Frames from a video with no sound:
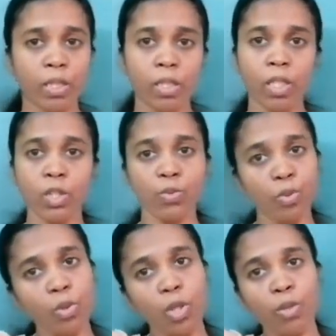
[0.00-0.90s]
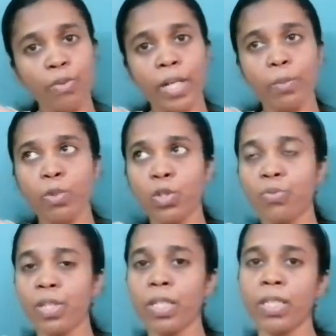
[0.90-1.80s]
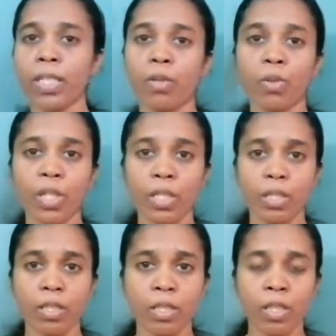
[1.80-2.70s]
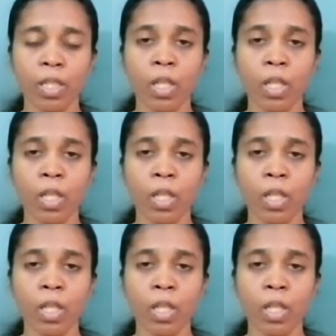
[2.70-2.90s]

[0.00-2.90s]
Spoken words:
There is full of atmosphere surrounding us.